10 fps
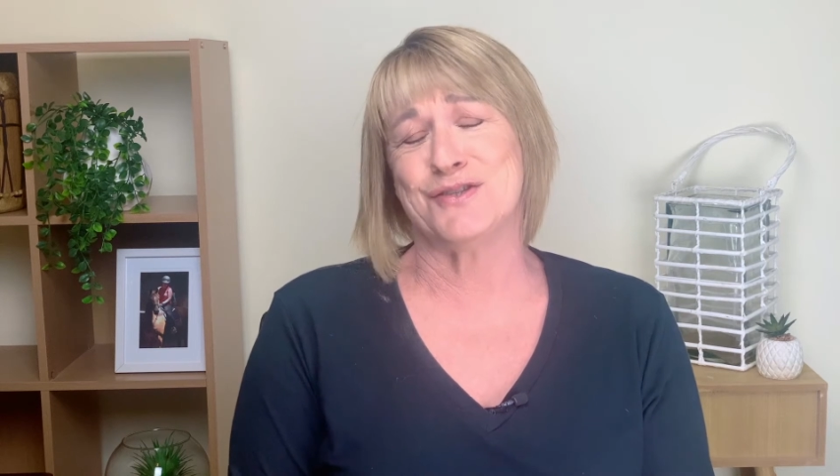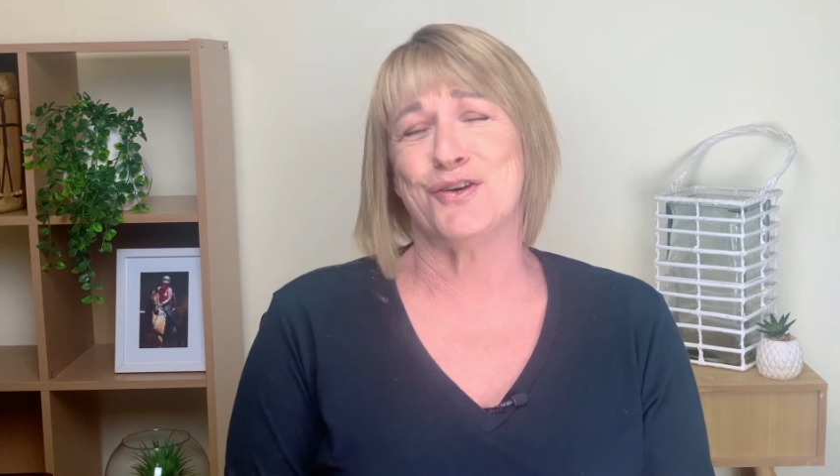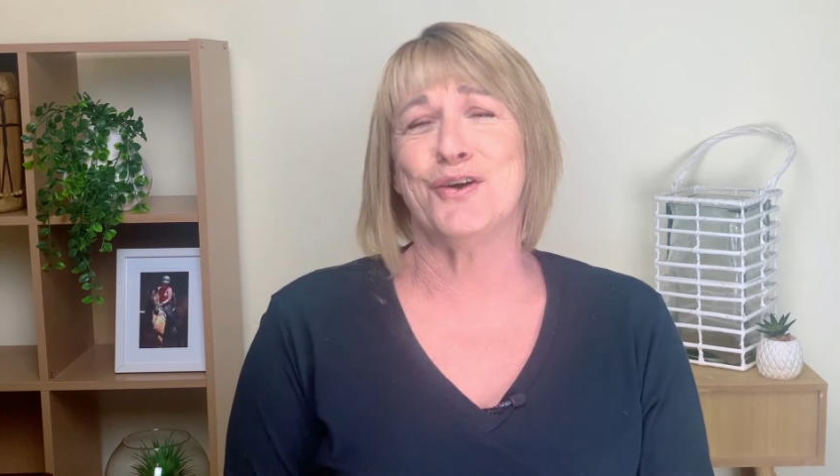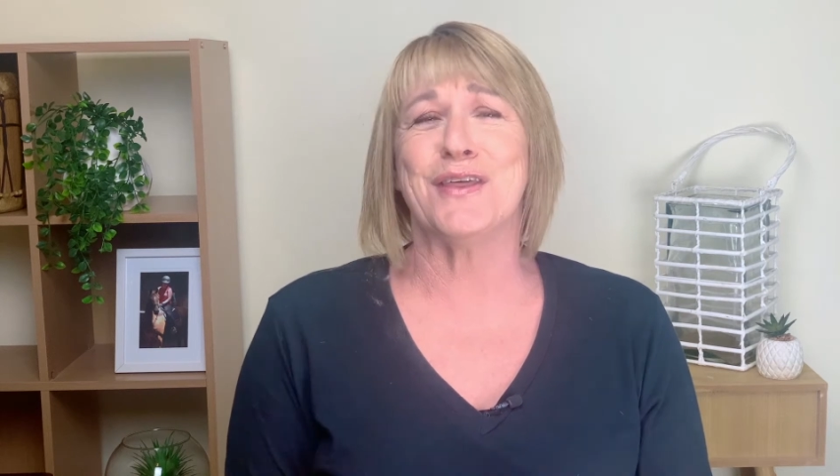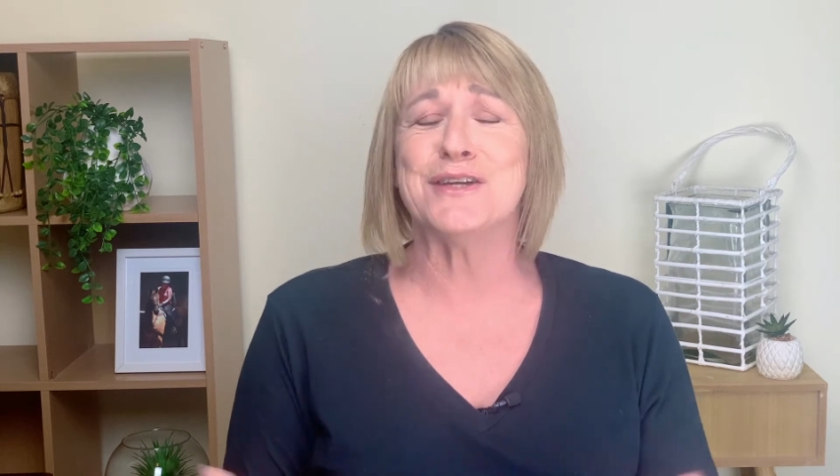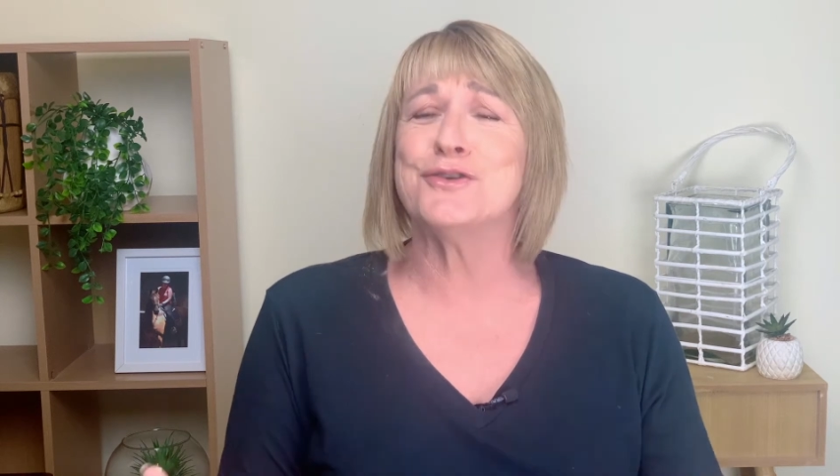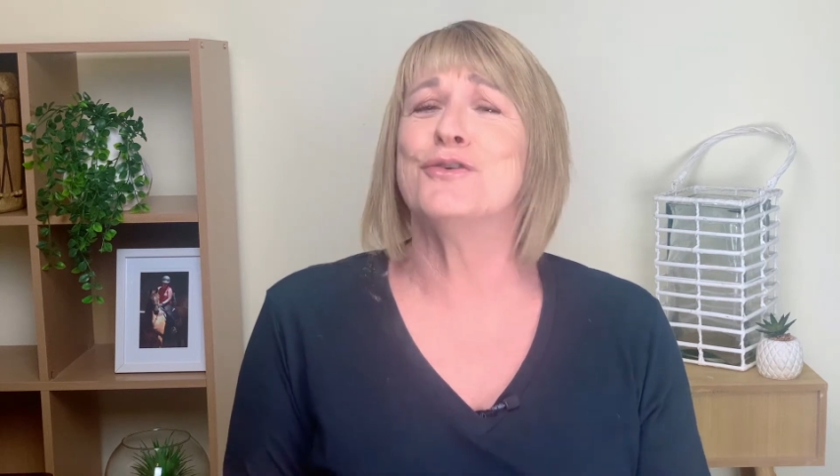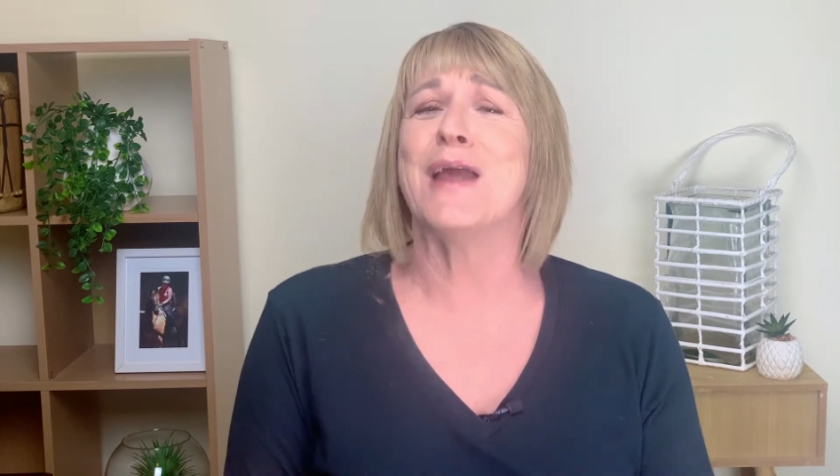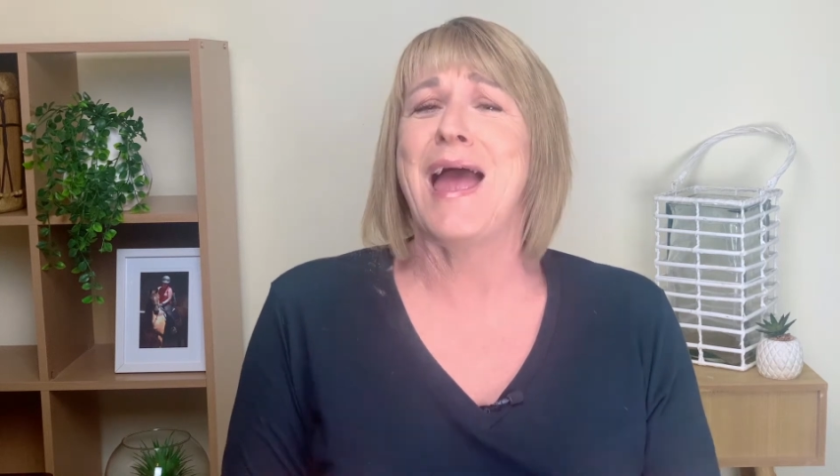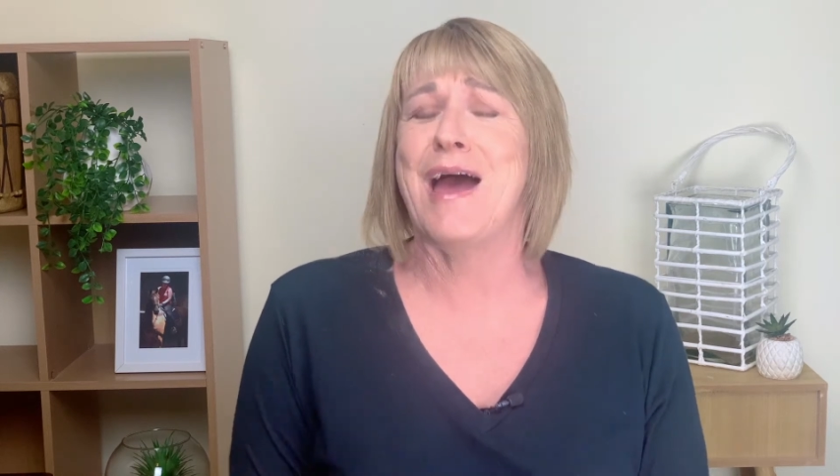So they
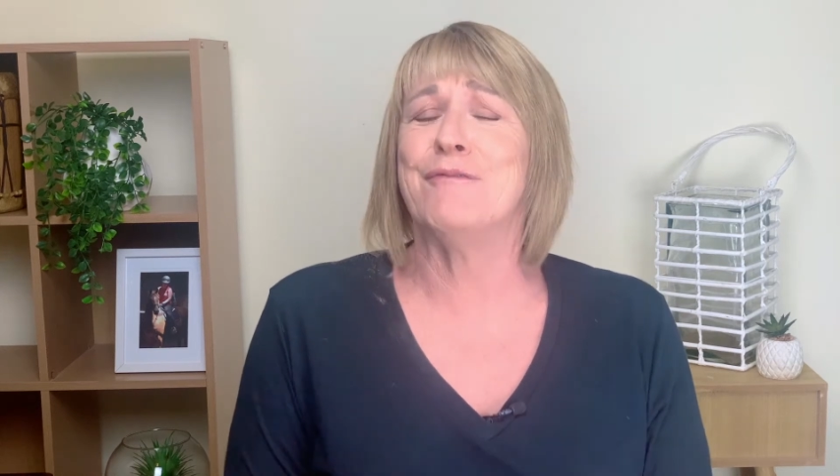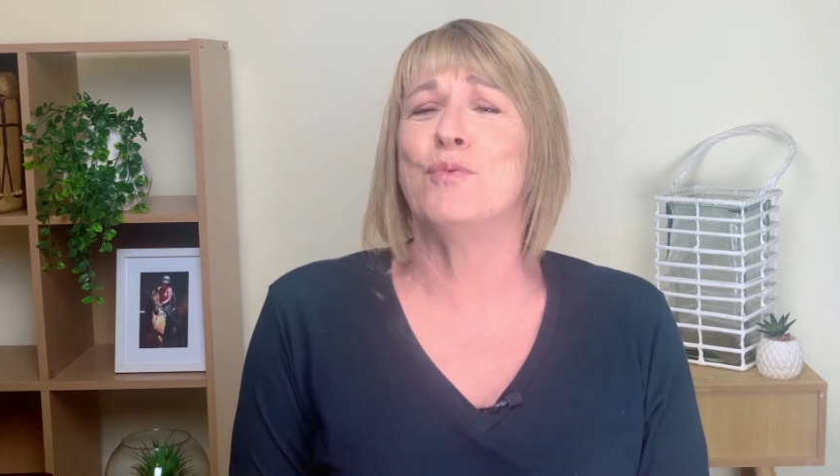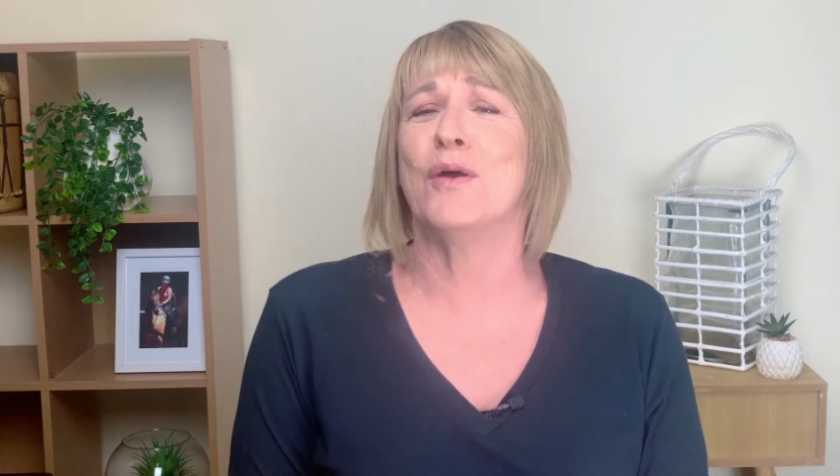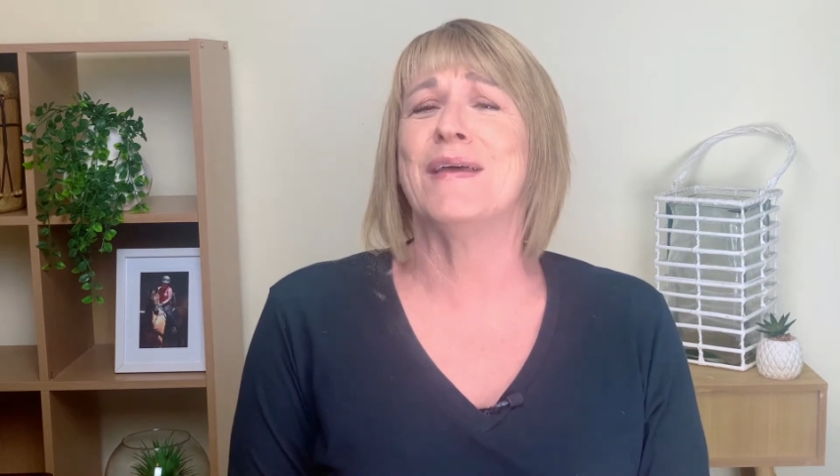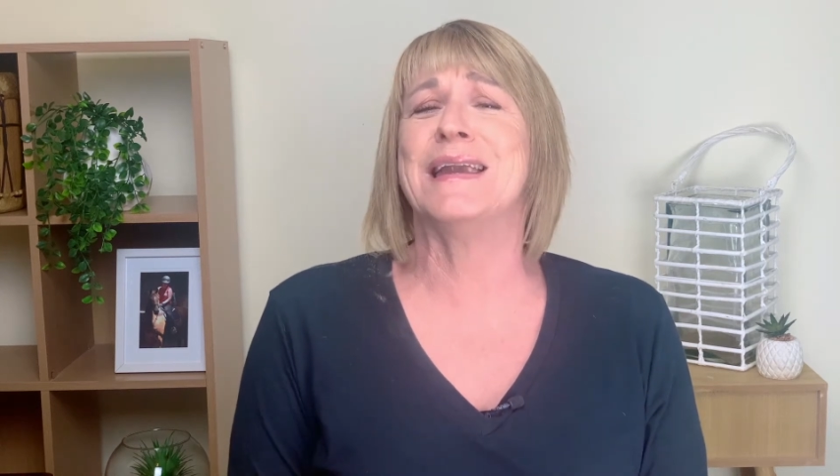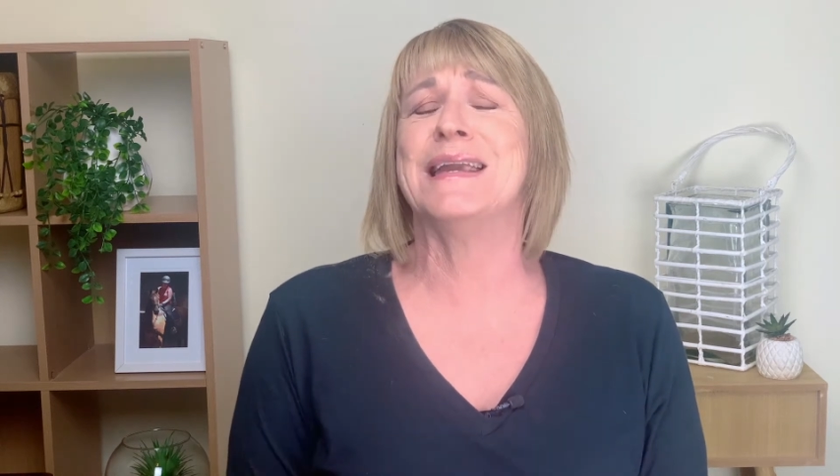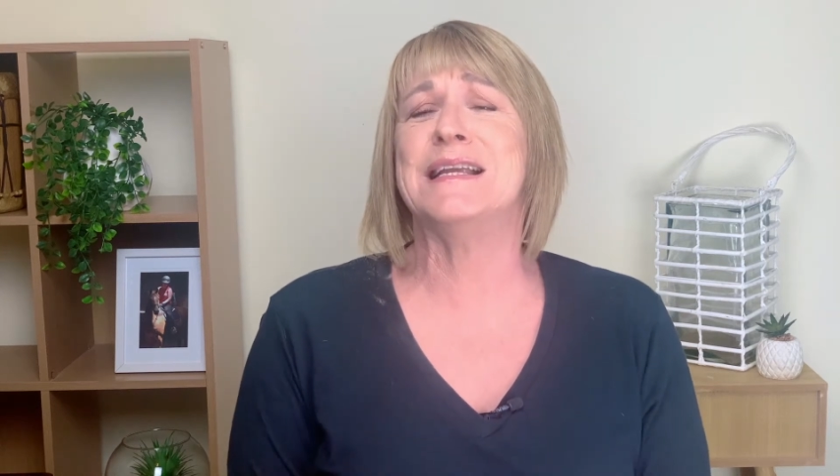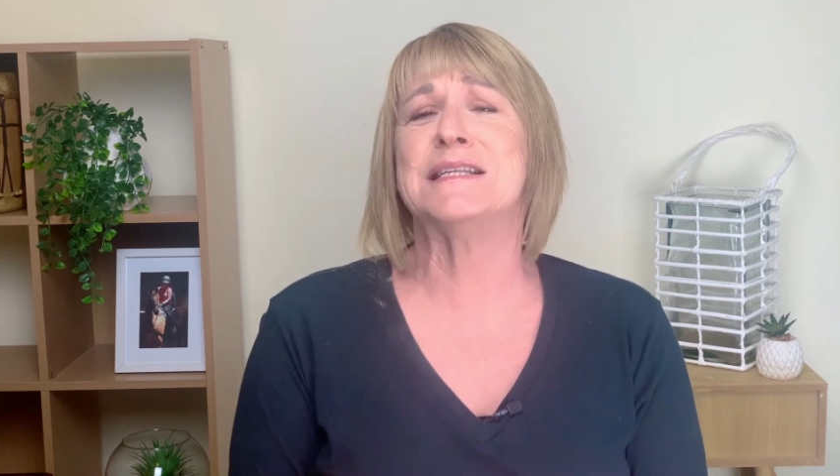don't have what they need